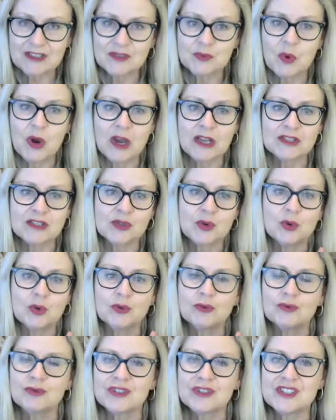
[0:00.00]
That's why it's
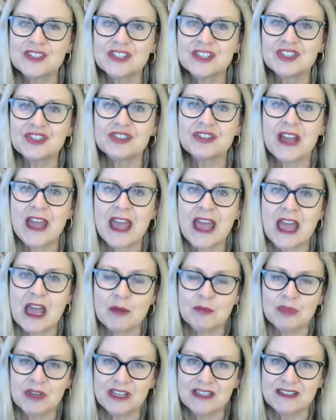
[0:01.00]
called rescission
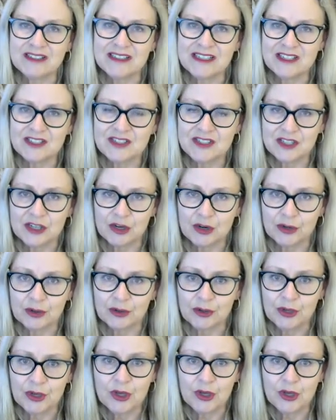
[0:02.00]
ab initio.